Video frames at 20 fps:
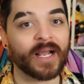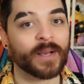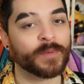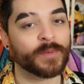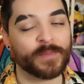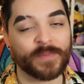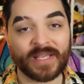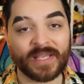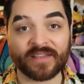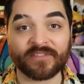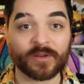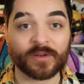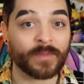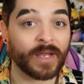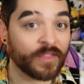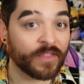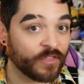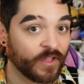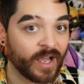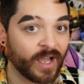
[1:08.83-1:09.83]
I'm going to be giving my
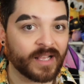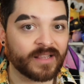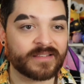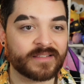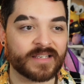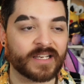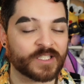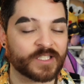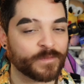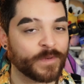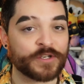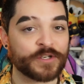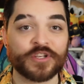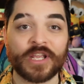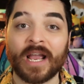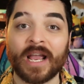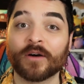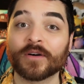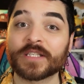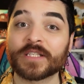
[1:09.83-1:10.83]
thoughts,
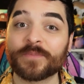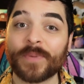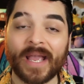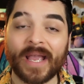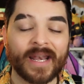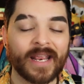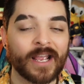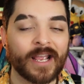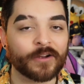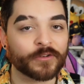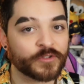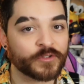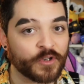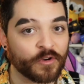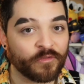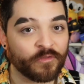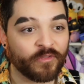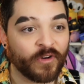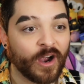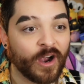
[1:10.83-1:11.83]
especially how it's panning out so
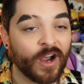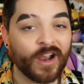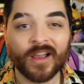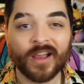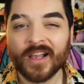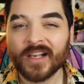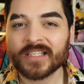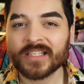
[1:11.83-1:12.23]
far,